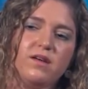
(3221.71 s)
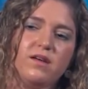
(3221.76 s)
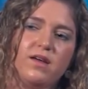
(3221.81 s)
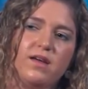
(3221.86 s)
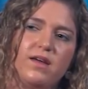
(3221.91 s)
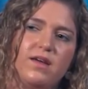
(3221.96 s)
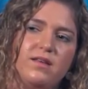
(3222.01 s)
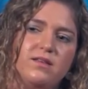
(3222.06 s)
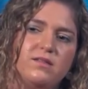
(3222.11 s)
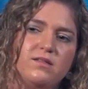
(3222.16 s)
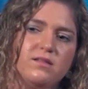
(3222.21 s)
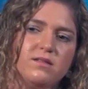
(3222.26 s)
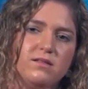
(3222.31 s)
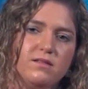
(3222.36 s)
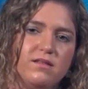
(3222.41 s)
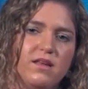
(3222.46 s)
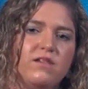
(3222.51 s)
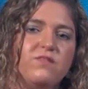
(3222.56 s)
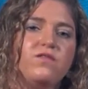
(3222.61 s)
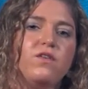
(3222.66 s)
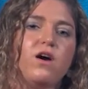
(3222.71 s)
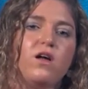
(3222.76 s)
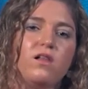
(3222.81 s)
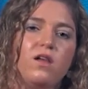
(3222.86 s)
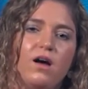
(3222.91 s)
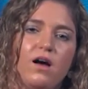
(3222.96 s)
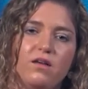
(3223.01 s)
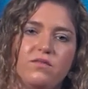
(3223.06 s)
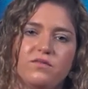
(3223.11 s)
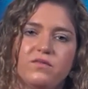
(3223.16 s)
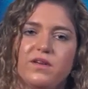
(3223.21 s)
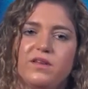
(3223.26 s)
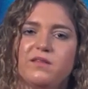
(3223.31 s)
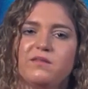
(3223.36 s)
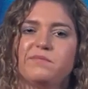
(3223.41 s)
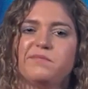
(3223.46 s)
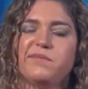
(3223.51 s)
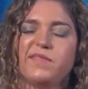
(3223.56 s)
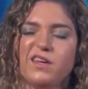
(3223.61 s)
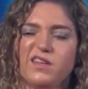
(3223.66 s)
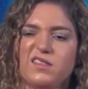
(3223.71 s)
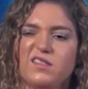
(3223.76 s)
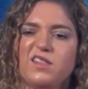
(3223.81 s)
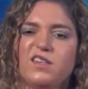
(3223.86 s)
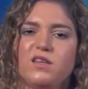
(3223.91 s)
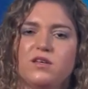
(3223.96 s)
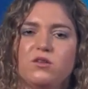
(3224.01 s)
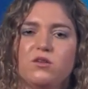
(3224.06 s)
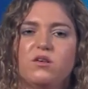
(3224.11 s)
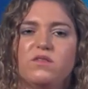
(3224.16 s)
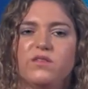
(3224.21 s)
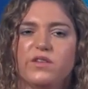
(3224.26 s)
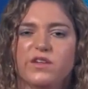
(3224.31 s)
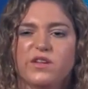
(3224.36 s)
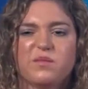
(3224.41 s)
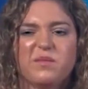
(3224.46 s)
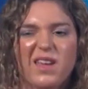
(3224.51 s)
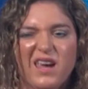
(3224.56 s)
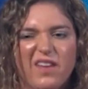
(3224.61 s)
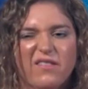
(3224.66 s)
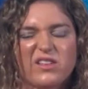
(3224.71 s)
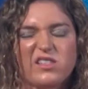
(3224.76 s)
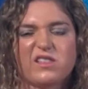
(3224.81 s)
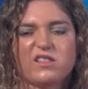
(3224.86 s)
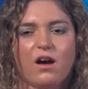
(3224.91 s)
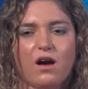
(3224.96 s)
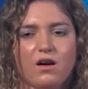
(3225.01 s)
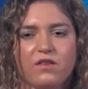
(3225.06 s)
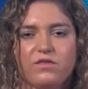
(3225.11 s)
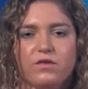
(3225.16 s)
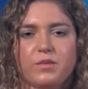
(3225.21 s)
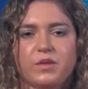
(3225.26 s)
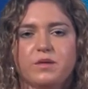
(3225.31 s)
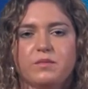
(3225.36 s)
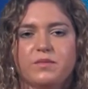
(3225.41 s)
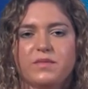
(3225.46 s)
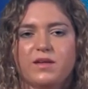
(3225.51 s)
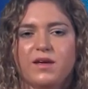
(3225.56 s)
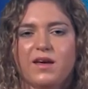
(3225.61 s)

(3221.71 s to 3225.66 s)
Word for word: and they fall off, and things heal over. You may have a scar from it.